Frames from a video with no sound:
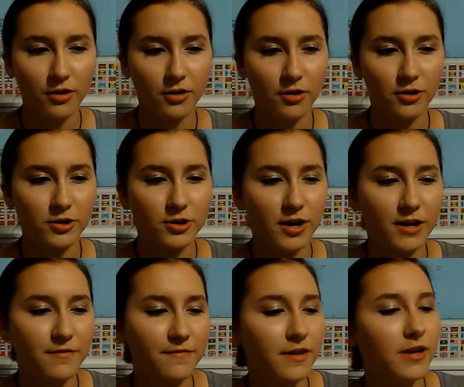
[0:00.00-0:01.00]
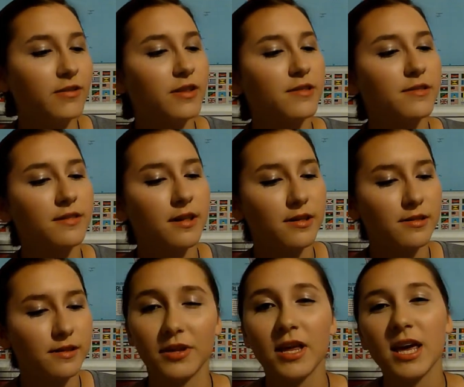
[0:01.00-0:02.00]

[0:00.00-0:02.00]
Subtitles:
her trying to figure these things out.